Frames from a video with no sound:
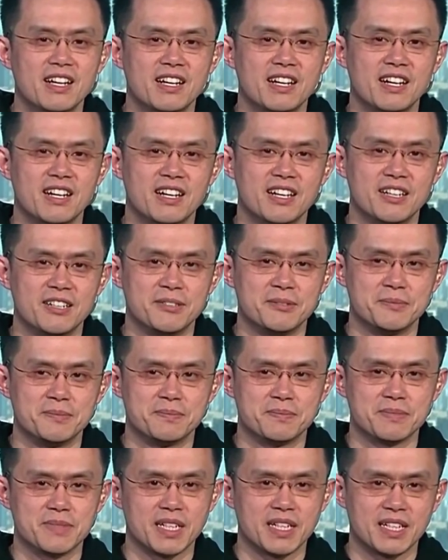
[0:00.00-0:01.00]

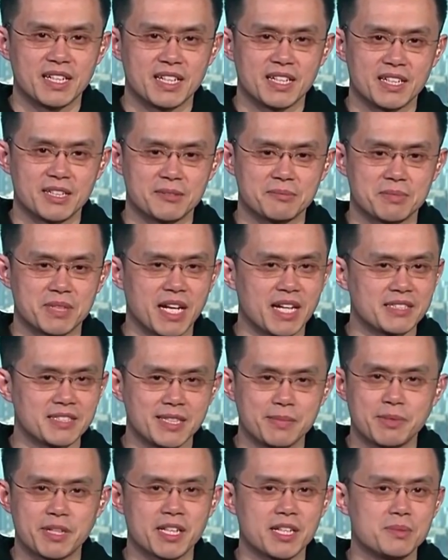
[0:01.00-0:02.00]
Guys
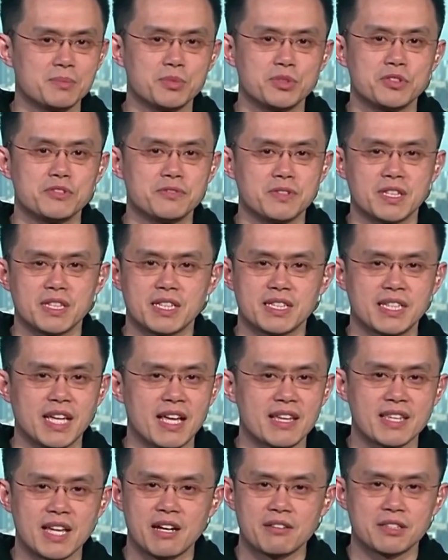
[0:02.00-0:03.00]
typically move
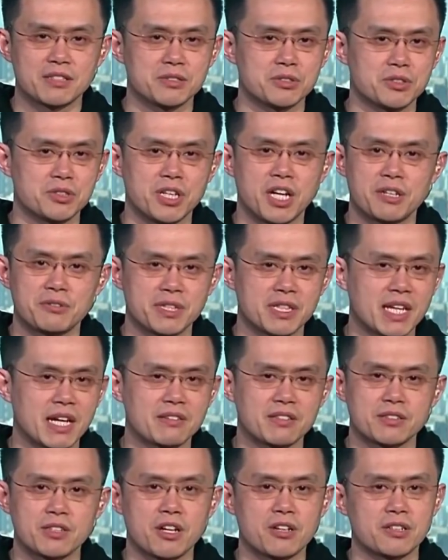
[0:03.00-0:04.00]
$10,000 to
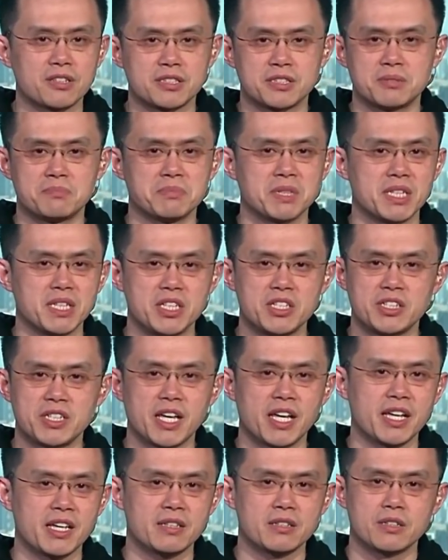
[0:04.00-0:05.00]
$100,000 each
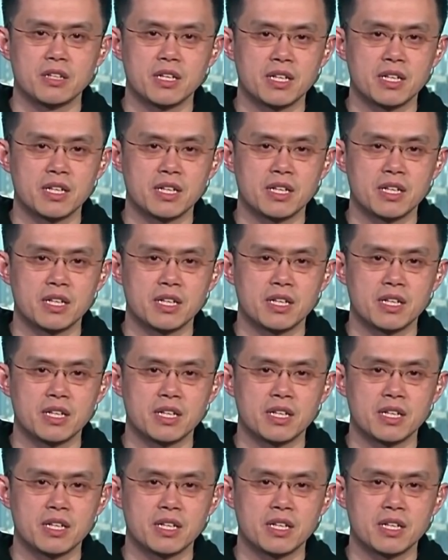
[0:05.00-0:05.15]
day,